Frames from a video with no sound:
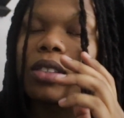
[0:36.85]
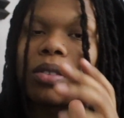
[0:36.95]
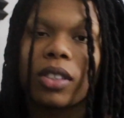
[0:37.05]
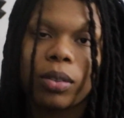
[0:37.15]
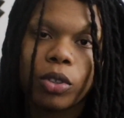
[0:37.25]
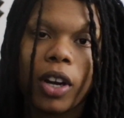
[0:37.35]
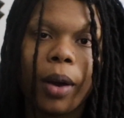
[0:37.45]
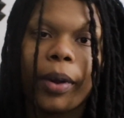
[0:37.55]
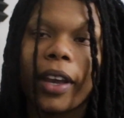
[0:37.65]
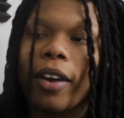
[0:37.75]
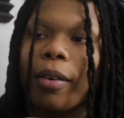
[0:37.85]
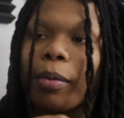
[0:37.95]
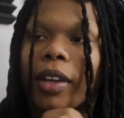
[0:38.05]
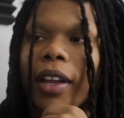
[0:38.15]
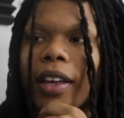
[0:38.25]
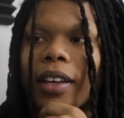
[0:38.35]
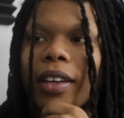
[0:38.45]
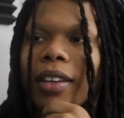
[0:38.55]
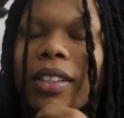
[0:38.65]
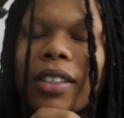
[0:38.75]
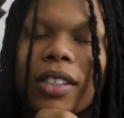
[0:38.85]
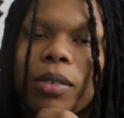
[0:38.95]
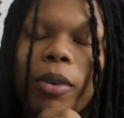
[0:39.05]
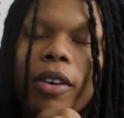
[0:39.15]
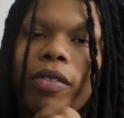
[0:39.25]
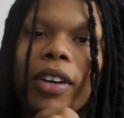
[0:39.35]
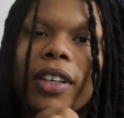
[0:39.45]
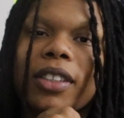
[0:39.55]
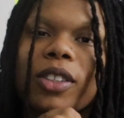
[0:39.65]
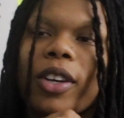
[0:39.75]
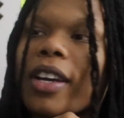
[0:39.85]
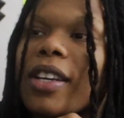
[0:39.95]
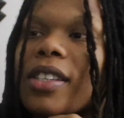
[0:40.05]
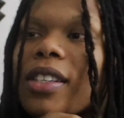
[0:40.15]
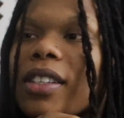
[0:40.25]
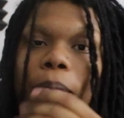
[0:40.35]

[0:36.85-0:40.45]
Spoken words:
subscriber count and be like, this motherfucker is crazy.